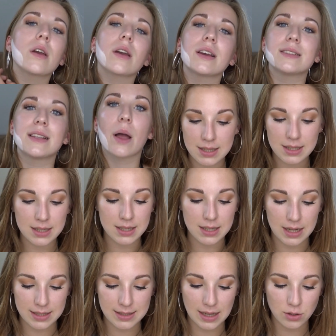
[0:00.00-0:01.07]
Because now
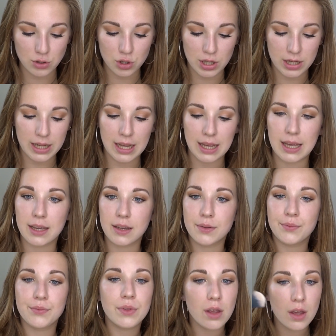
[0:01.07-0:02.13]
essentially
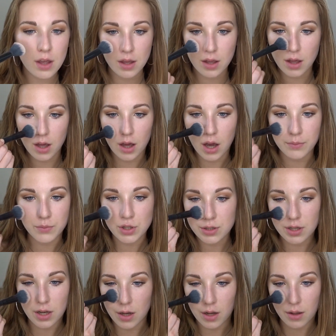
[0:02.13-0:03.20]
I'm
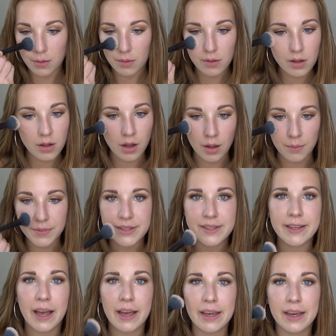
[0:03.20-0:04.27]
just going to
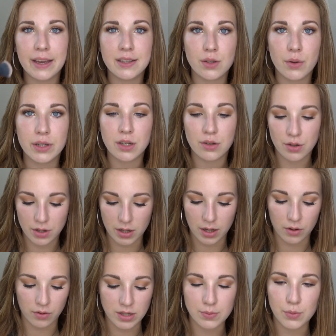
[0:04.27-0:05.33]
set here so I don't look like
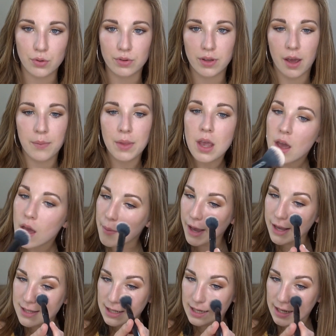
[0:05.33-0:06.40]
a grease ball. Yeah,
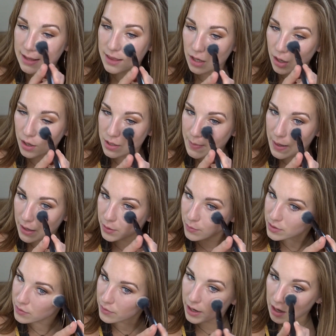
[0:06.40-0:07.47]
basically the Ghost powder
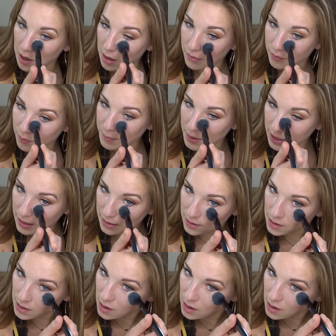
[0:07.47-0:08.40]
was the right colour for me,